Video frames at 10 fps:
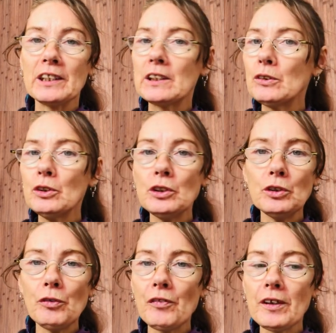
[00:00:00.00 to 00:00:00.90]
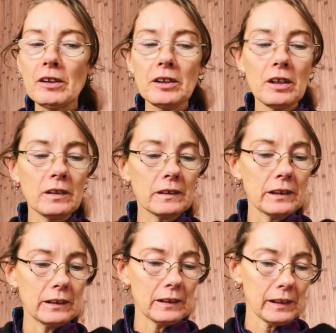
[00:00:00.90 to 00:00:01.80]
As soon as you think and ask
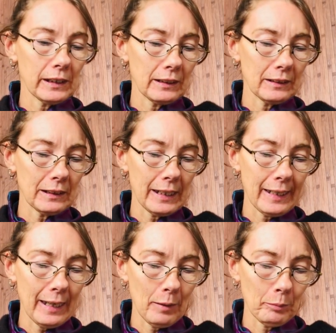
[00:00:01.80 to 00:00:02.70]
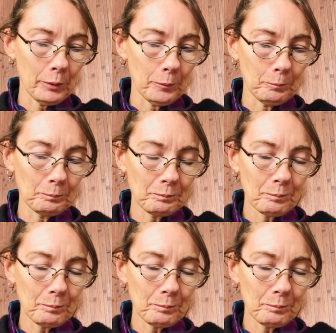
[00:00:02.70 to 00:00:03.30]
these things, they happen.